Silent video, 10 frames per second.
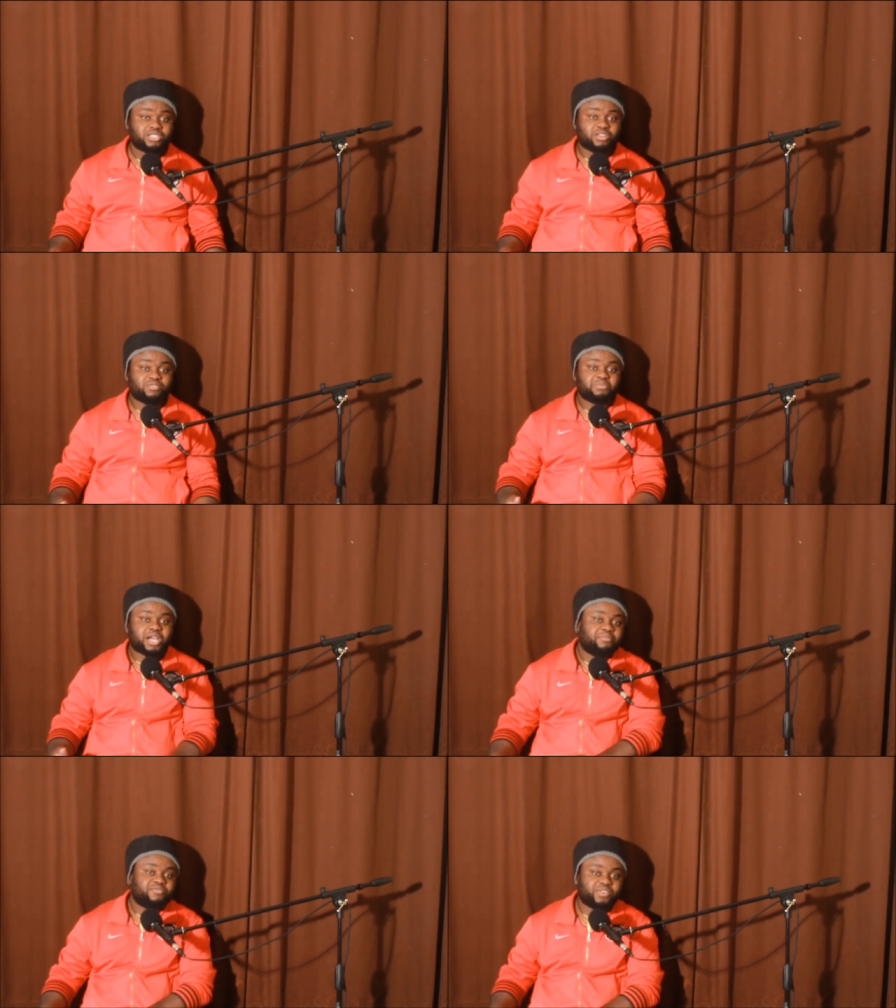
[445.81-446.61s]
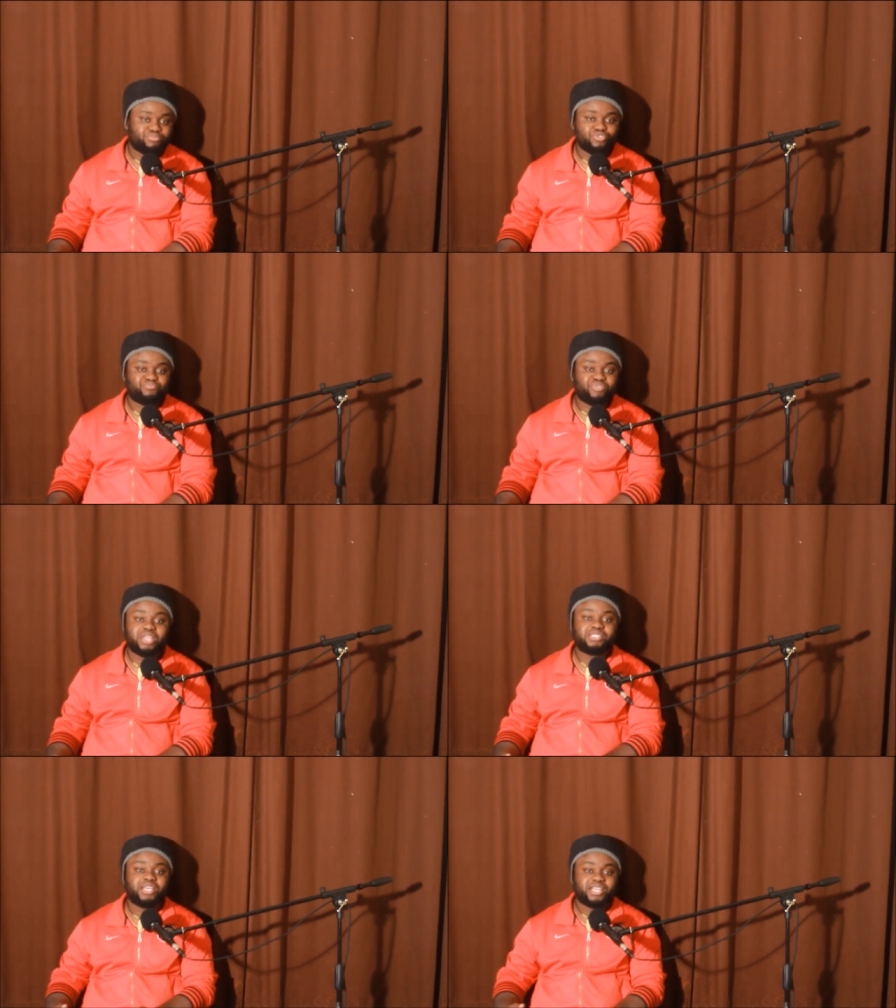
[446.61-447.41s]
Instead of them coming for the
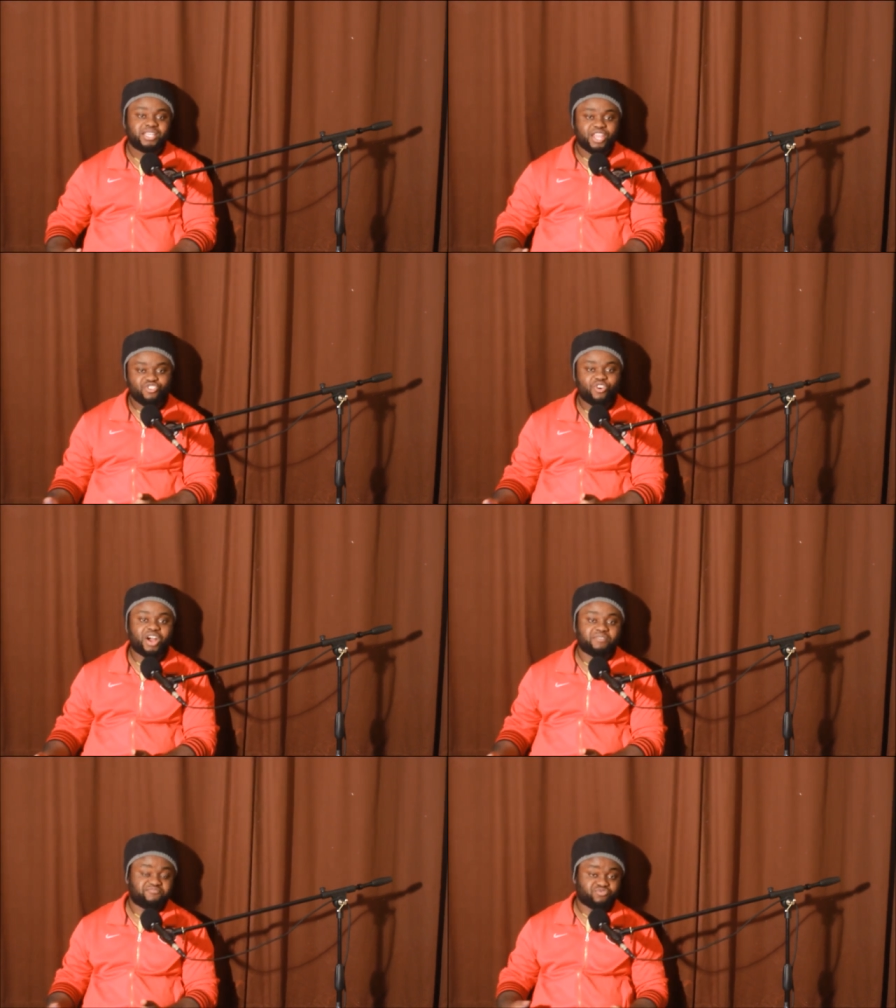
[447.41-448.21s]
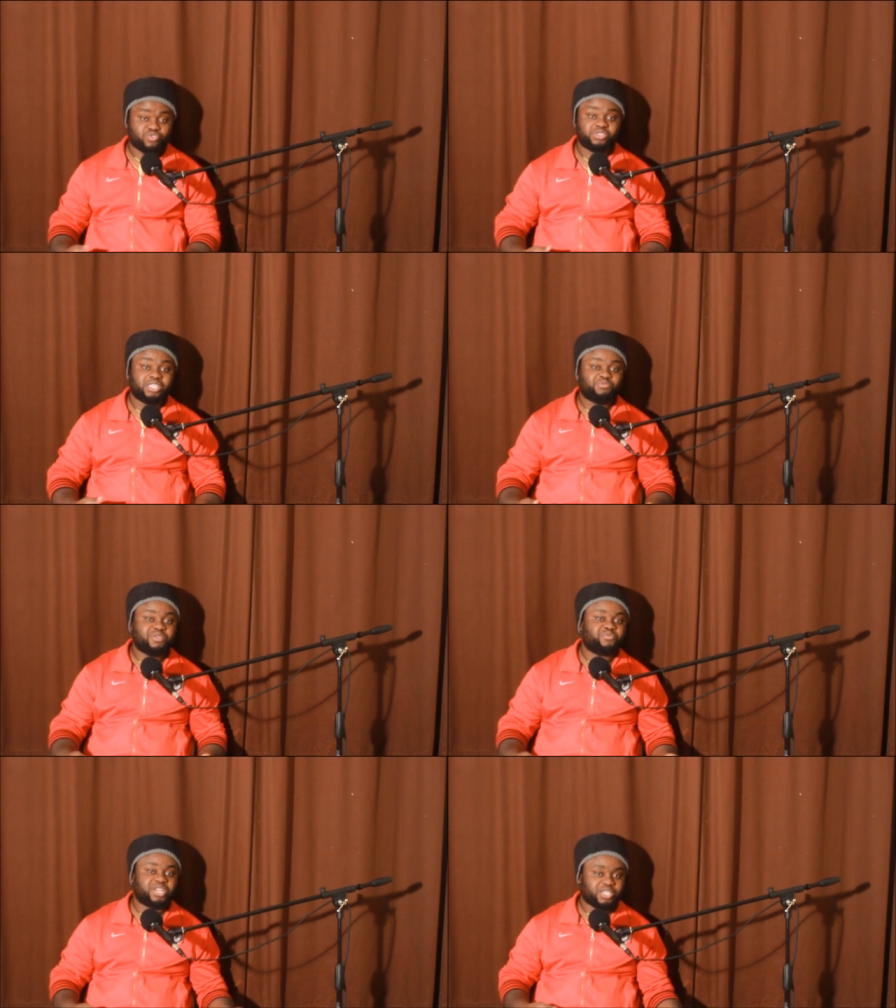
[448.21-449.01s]
blueprint, they know I've told these
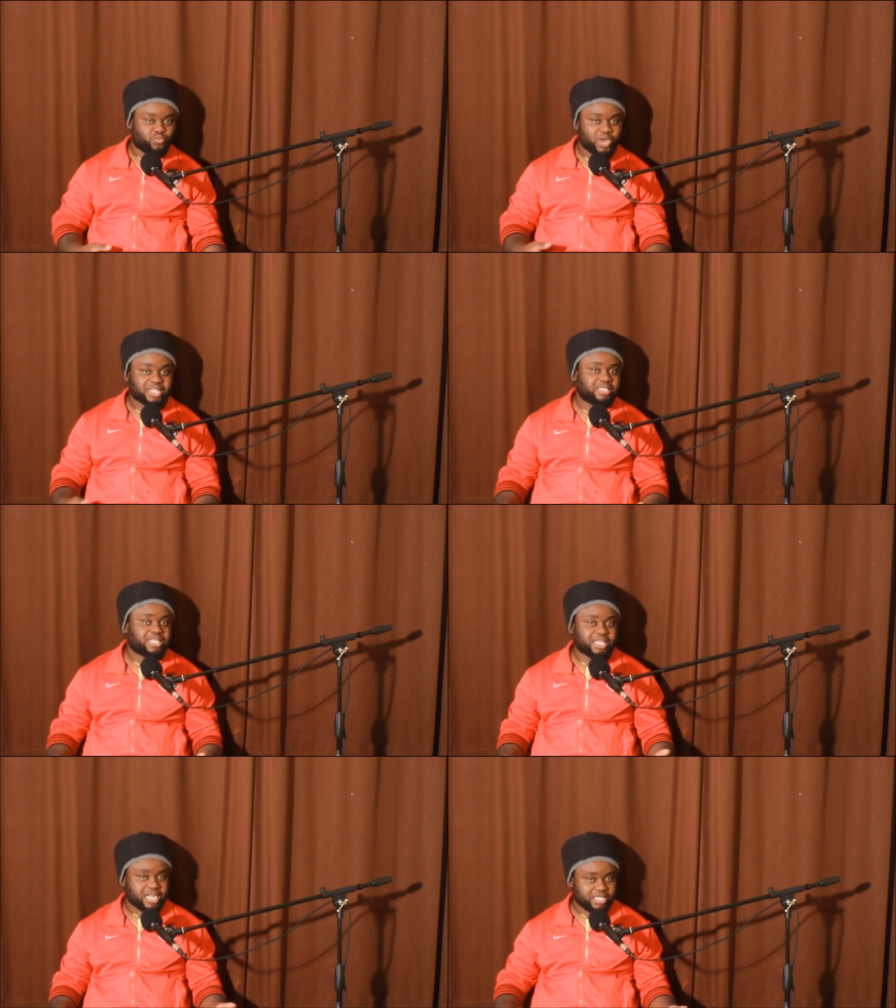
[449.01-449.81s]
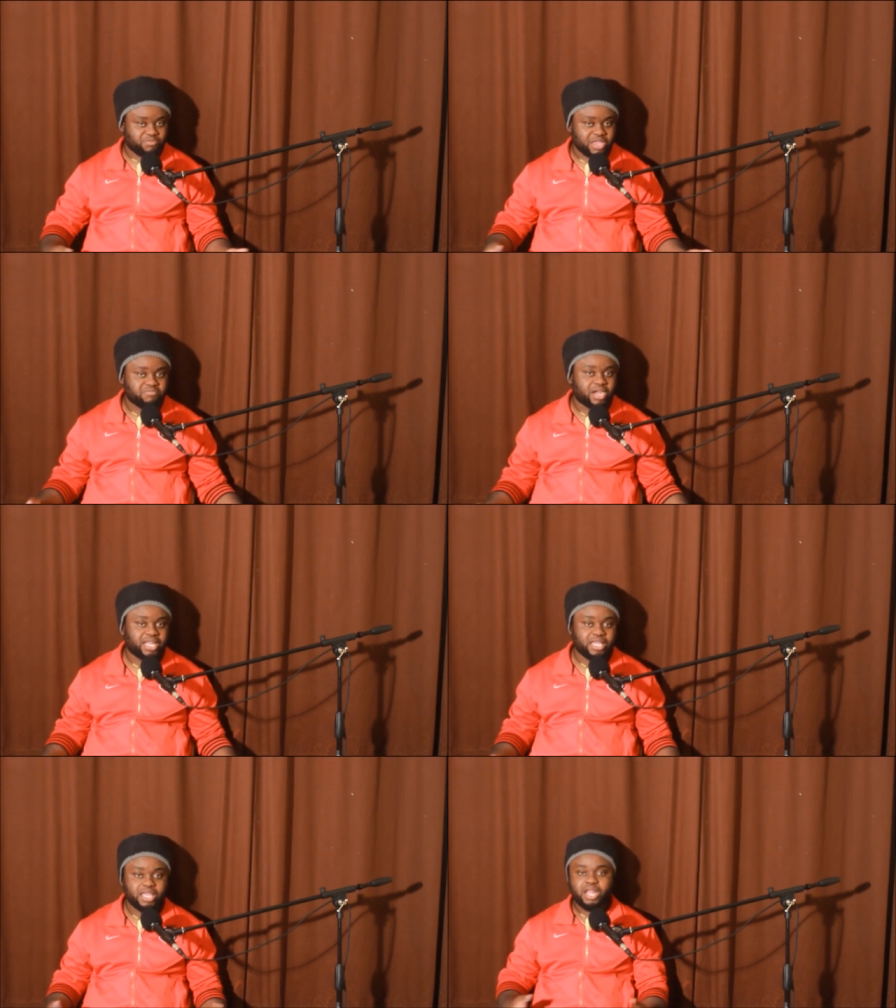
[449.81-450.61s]
people, let's work together, let's make
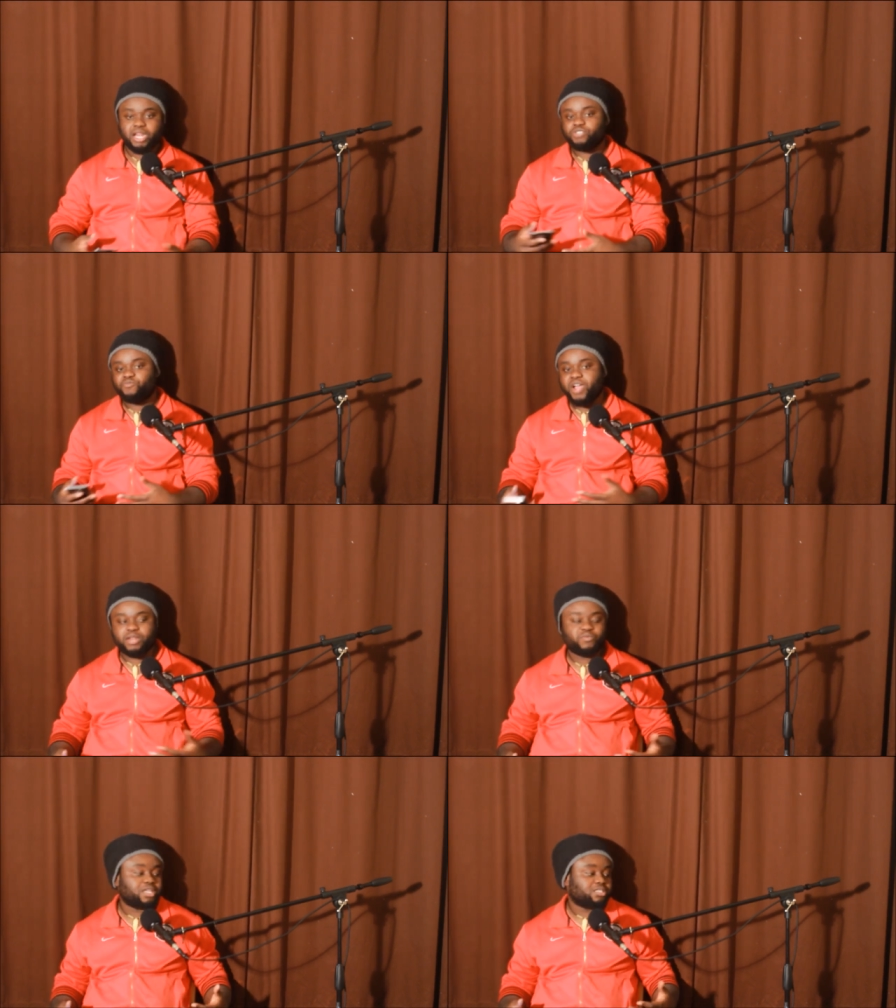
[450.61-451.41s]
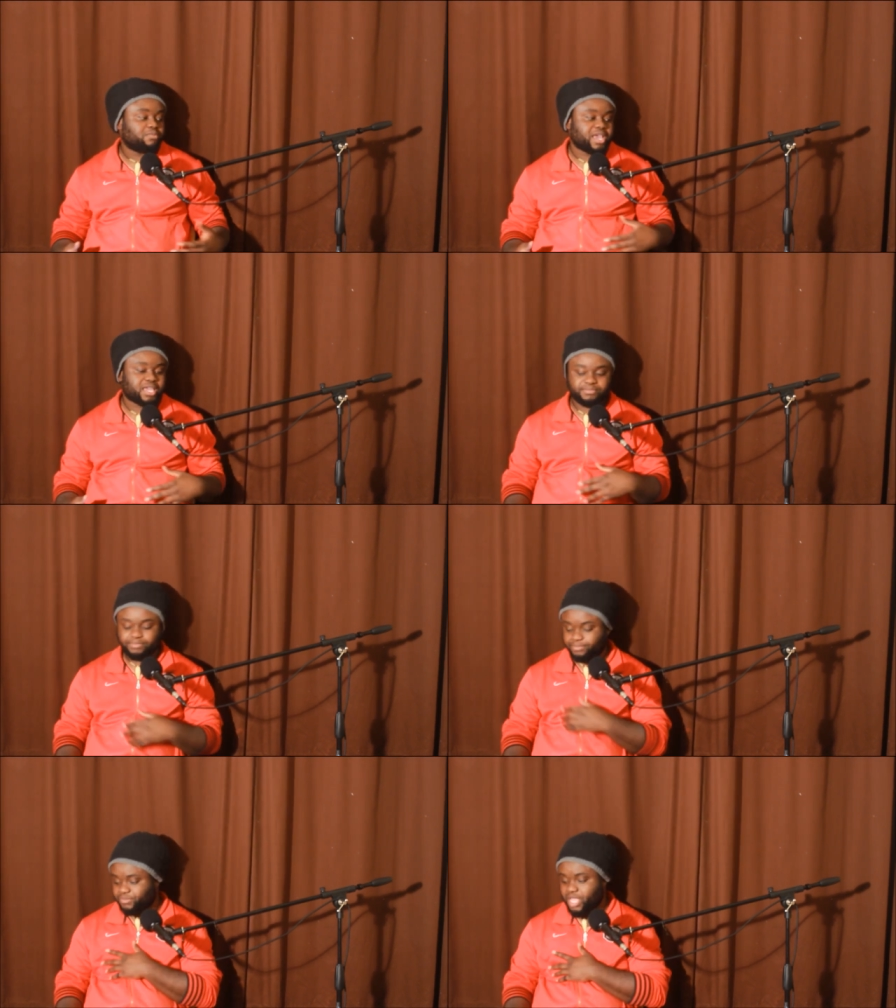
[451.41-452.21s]
money, yeah. let's find a way to make
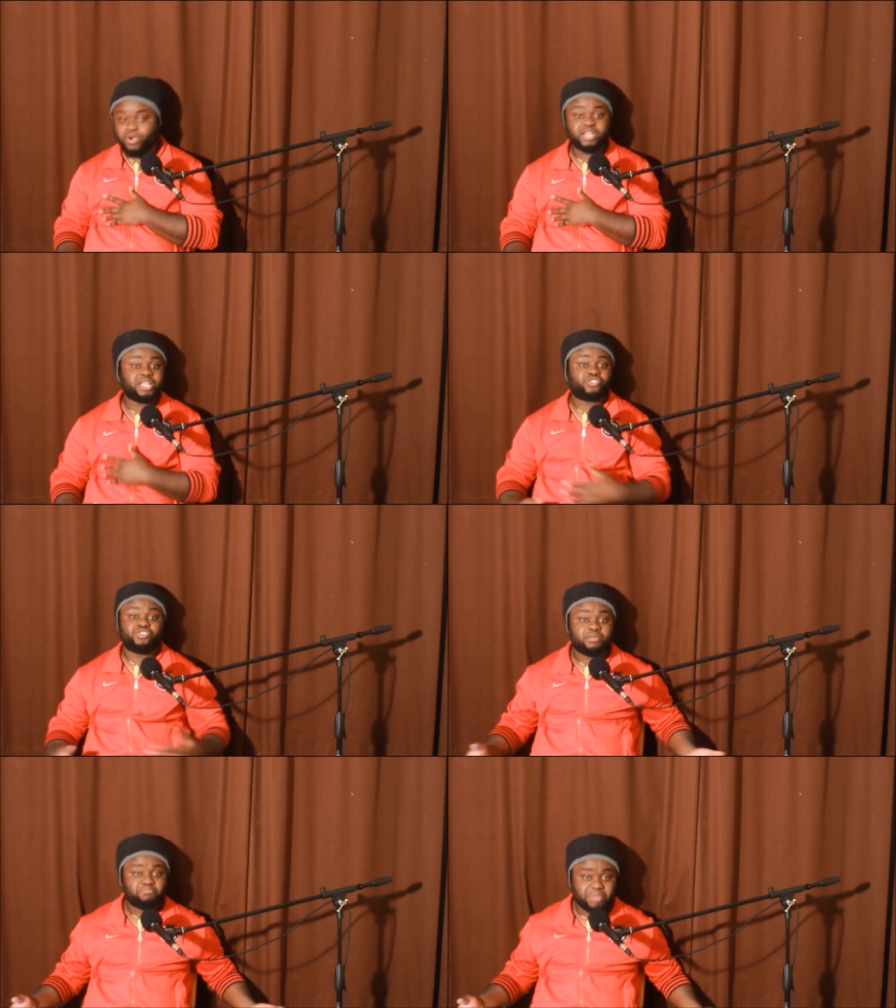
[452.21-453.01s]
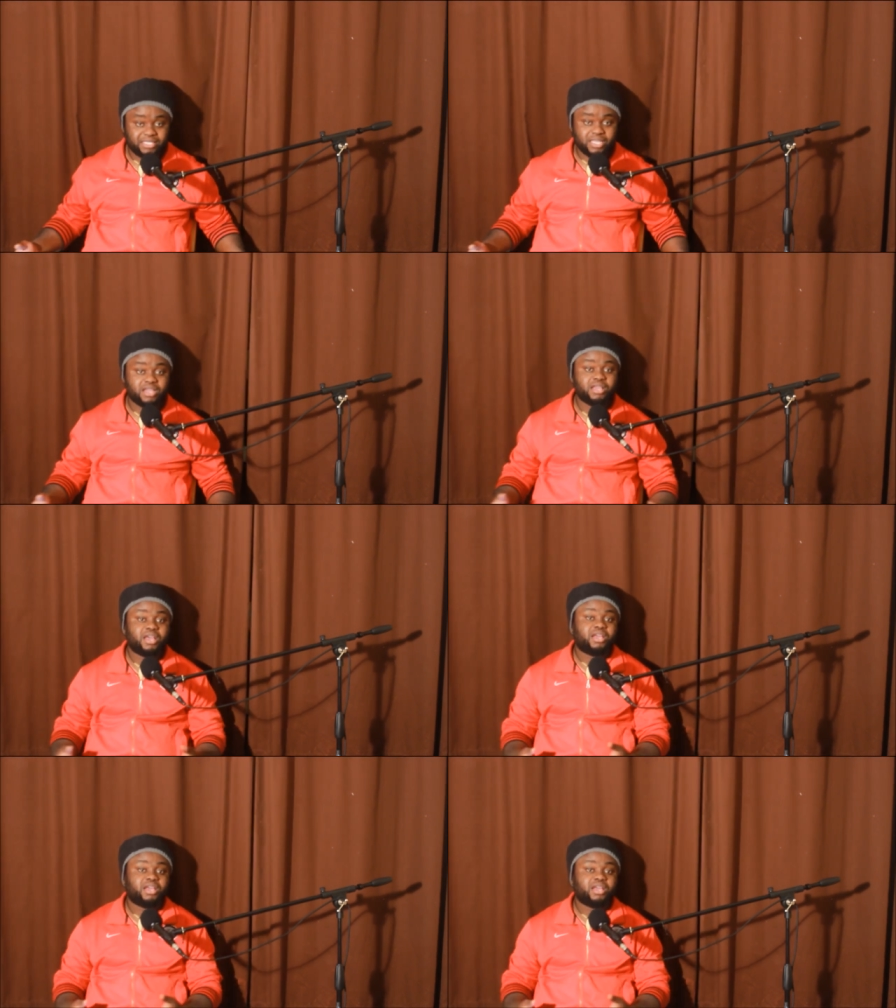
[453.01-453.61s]
our industry better.